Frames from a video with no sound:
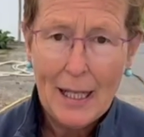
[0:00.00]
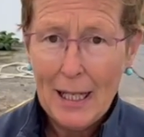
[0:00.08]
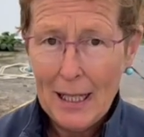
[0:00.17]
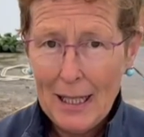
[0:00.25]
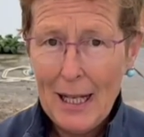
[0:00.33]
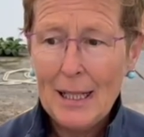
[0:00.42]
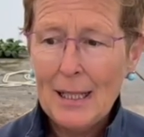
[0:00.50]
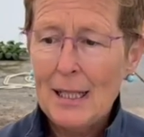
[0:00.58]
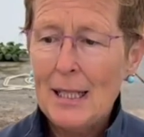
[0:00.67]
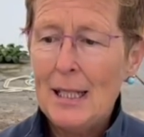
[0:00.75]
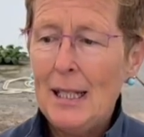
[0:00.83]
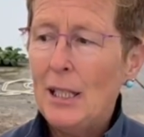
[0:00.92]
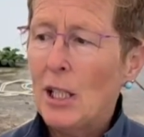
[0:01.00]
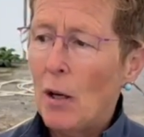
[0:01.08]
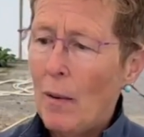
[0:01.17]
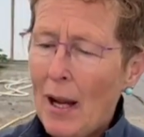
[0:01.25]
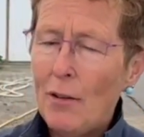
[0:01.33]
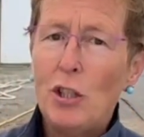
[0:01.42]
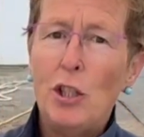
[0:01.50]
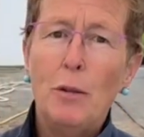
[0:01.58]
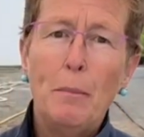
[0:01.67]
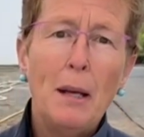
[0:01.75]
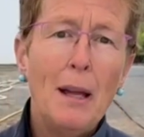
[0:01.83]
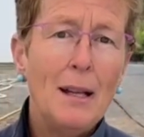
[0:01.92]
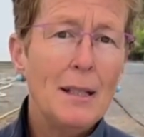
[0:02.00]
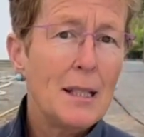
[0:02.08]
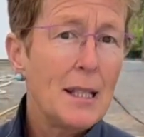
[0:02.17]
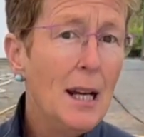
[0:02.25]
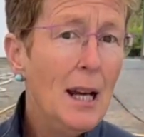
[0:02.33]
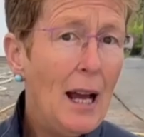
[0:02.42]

Collect the seed, go out to your plants,